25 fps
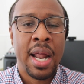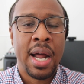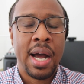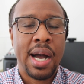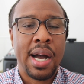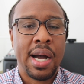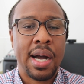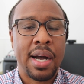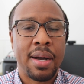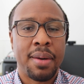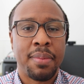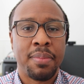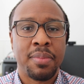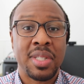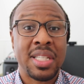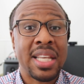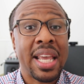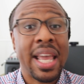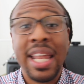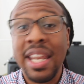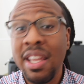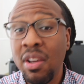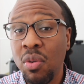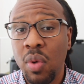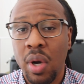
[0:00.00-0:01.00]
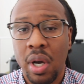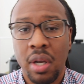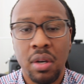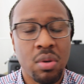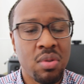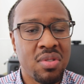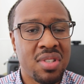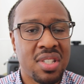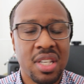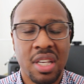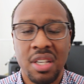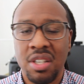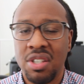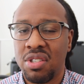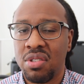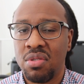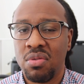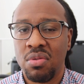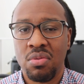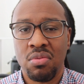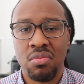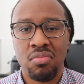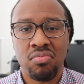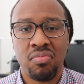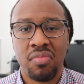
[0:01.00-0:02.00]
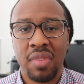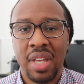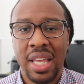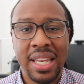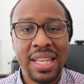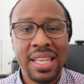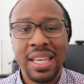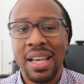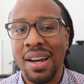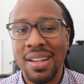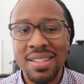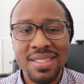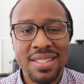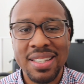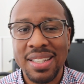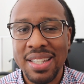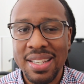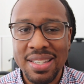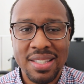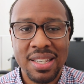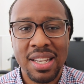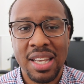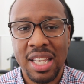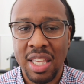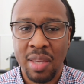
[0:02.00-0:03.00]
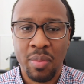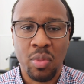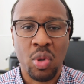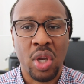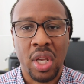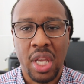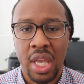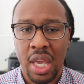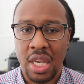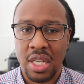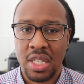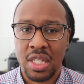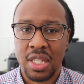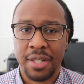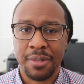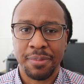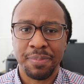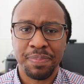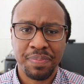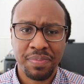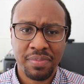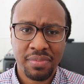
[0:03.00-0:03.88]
to anyone who sends you any unsolicited communication.